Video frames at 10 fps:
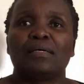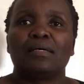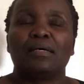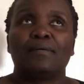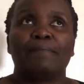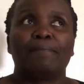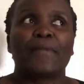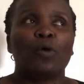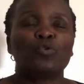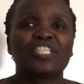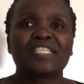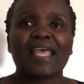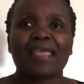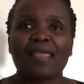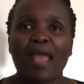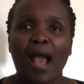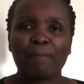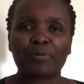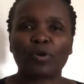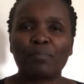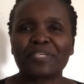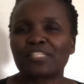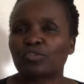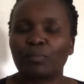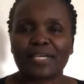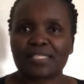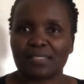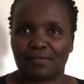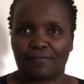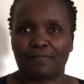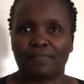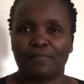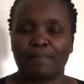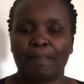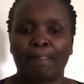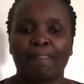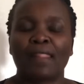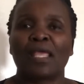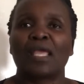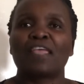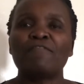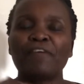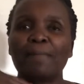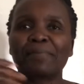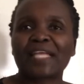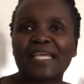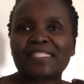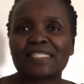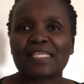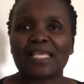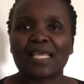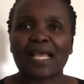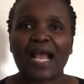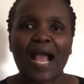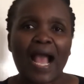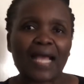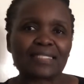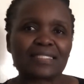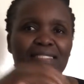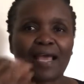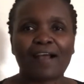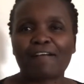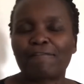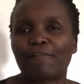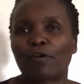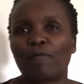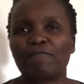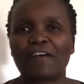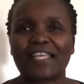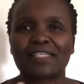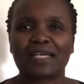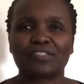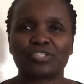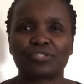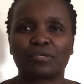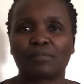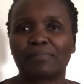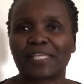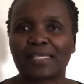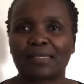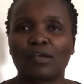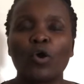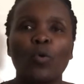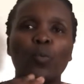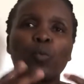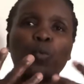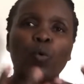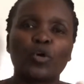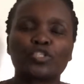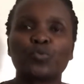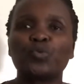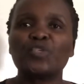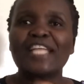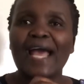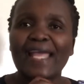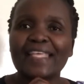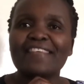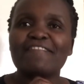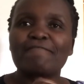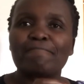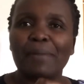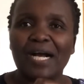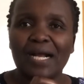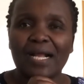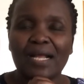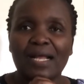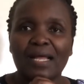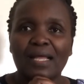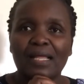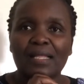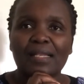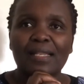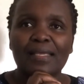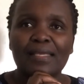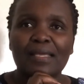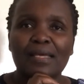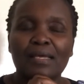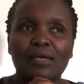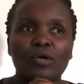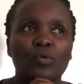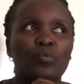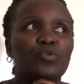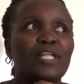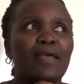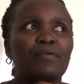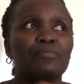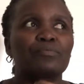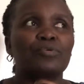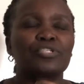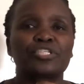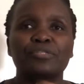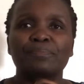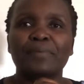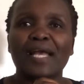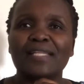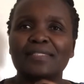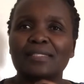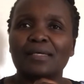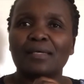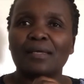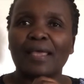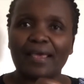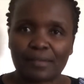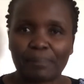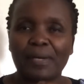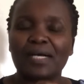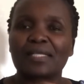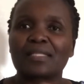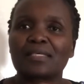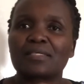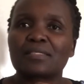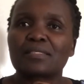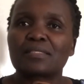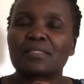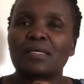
um, I would say, a promise to myself. If I'm getting unstuck from financial being, what would I give back? Like, would I worship and uh, help others?